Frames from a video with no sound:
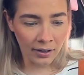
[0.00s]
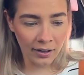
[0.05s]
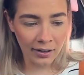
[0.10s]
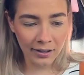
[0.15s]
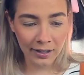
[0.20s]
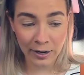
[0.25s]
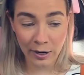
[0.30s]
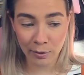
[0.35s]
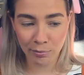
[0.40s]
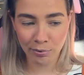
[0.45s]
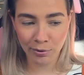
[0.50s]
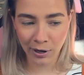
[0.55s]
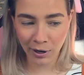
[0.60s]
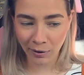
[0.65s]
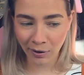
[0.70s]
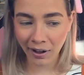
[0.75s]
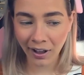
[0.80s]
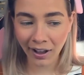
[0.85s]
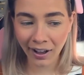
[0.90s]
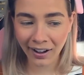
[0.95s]
Like a
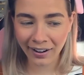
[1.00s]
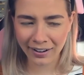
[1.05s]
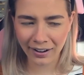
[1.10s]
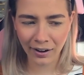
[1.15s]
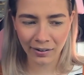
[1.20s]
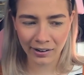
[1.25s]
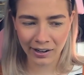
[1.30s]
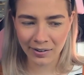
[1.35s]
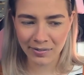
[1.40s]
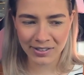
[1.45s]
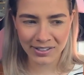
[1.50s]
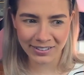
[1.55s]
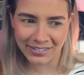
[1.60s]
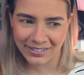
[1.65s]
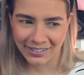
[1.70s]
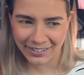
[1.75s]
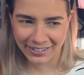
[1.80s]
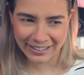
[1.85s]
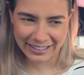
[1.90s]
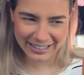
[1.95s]
bro hawk? Oh,
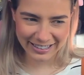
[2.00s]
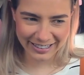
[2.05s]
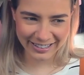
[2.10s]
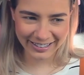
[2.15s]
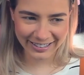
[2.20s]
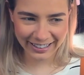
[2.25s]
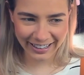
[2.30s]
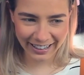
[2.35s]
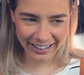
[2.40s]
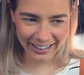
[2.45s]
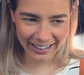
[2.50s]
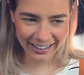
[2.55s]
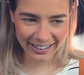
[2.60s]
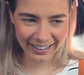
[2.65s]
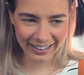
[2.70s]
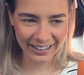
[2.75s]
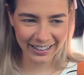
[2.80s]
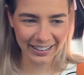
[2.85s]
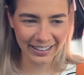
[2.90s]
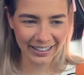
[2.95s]
absolutely. Do you not?
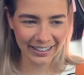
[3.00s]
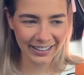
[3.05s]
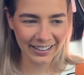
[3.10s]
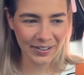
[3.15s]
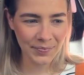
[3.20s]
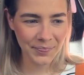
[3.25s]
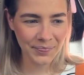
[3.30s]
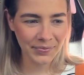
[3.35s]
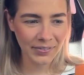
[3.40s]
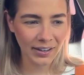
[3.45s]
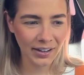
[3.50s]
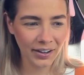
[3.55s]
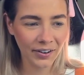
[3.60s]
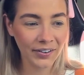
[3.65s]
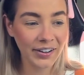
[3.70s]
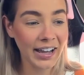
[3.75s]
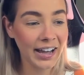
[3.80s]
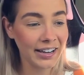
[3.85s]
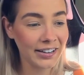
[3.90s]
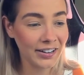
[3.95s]
Oh
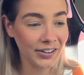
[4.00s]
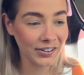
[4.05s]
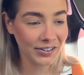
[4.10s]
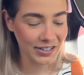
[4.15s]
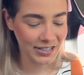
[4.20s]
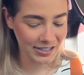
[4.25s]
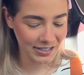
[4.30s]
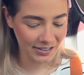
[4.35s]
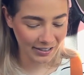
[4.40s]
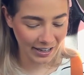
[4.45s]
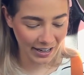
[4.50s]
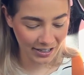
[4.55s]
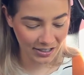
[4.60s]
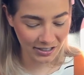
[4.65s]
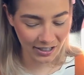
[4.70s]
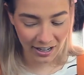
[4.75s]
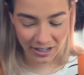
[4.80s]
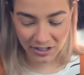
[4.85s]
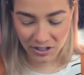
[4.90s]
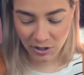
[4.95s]
yeah, no, Crystal,
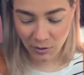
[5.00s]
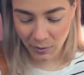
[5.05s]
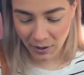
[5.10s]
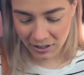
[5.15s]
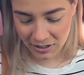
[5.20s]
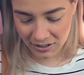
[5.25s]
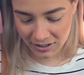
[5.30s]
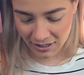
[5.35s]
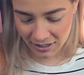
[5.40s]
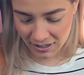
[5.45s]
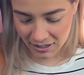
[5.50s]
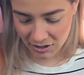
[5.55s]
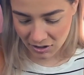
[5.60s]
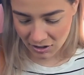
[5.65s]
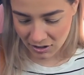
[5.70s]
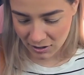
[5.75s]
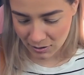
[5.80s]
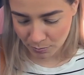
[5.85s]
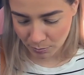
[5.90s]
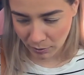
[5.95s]
actually I do watch Nikki.
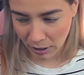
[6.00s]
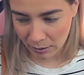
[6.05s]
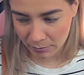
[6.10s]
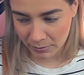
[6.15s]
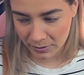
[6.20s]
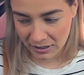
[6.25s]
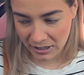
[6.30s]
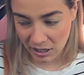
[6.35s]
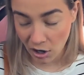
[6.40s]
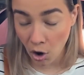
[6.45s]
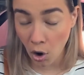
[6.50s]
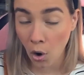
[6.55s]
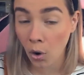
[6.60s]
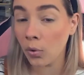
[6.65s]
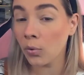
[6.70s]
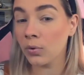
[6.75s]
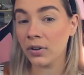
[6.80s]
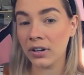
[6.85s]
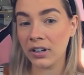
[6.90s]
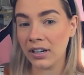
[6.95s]
She's probably the
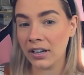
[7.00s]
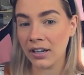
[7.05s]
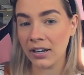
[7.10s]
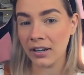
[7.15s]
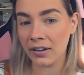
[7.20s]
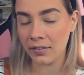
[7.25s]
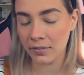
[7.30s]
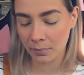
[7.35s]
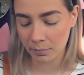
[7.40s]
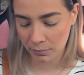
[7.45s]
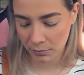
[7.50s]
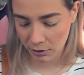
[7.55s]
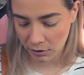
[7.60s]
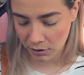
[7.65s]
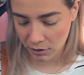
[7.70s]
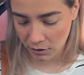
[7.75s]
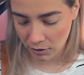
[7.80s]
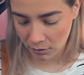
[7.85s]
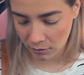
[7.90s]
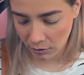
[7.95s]
only
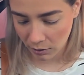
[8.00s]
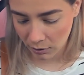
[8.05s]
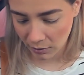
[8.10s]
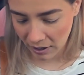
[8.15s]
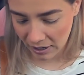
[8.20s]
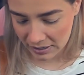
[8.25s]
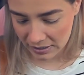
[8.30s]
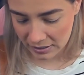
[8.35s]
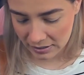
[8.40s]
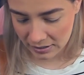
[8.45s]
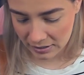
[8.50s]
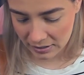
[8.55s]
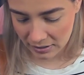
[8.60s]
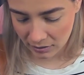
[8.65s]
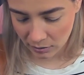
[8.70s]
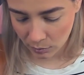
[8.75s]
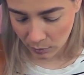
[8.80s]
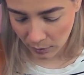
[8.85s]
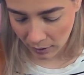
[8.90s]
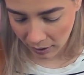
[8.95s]
beauty guru I
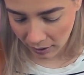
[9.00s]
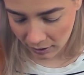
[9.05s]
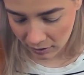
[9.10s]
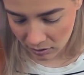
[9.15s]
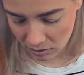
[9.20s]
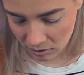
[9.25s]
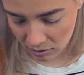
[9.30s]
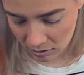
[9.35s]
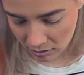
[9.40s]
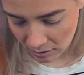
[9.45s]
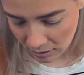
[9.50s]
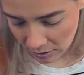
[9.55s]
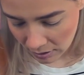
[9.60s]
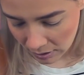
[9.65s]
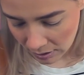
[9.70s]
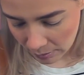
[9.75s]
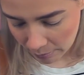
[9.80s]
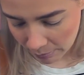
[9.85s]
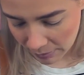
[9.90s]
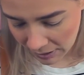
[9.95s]
still watch
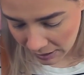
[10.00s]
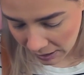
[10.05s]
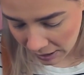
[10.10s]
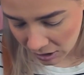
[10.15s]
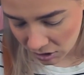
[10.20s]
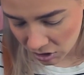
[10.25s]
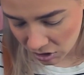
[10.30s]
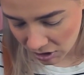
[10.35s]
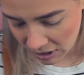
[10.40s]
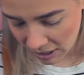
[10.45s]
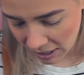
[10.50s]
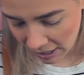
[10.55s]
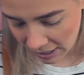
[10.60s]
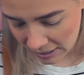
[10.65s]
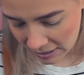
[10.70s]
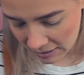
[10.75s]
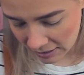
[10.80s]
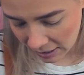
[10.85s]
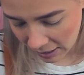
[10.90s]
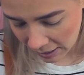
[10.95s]
because she
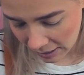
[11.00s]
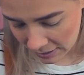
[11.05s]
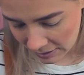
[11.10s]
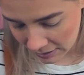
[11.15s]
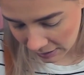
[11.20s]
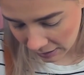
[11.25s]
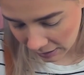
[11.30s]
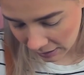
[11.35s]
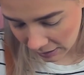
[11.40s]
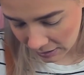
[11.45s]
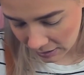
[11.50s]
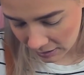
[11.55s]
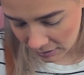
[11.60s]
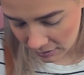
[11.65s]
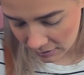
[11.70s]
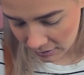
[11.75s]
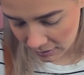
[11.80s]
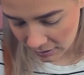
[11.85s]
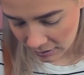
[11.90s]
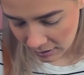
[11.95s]
has eyes like I
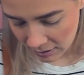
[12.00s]
do.